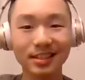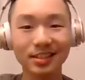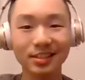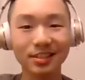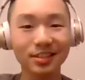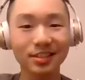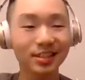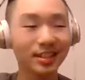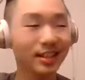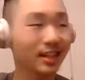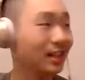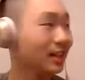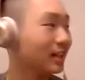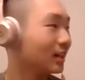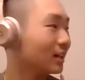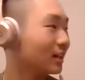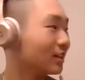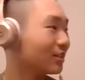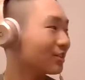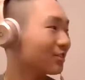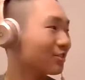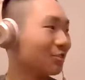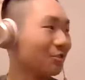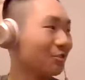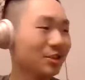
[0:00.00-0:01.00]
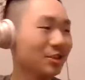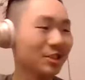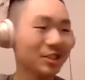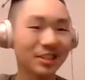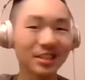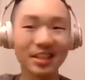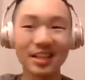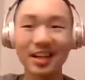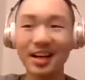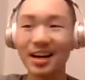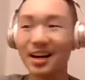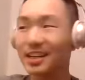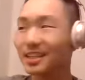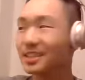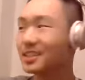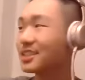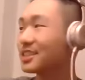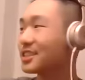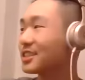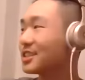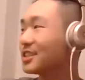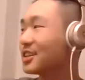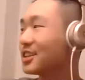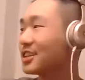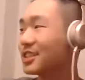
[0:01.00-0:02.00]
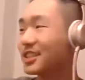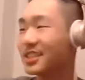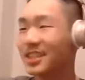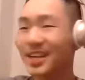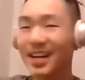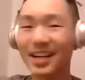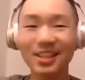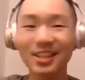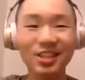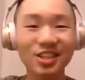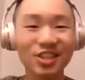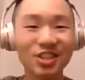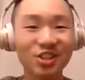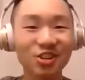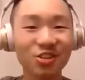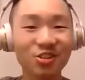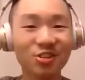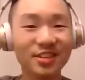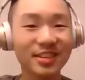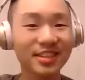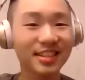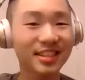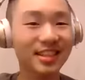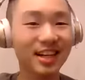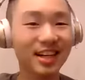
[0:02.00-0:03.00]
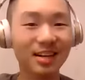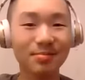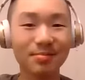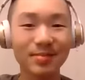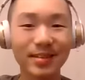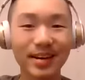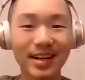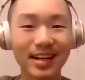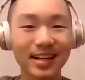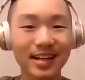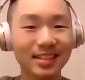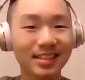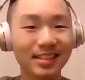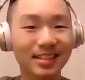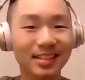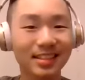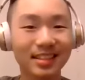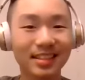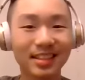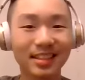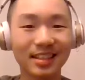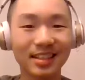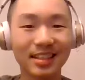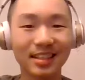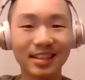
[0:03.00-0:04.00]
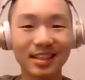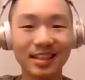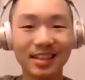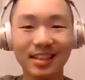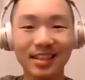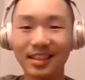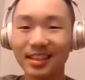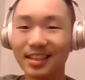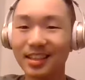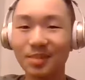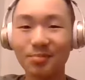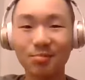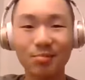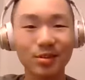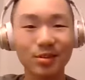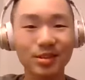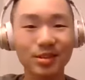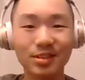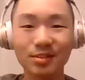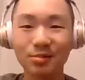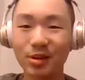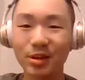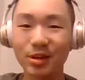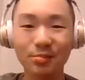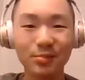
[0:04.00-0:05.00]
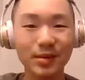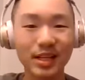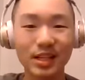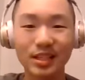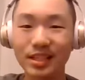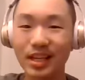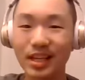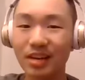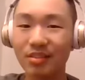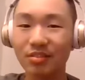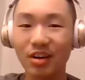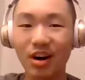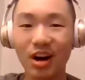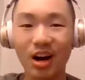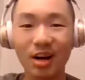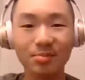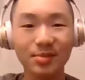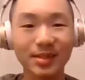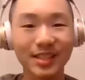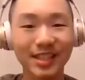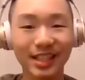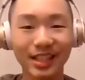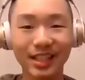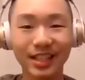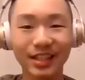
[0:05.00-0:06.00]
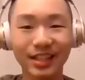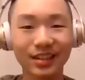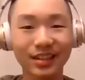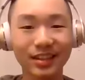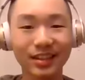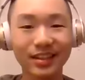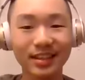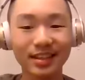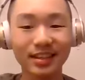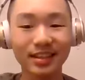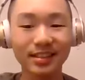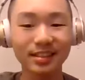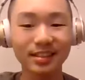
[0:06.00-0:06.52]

You see, door's locked. You're 10 stories up and prison wouldn't be a safe option either.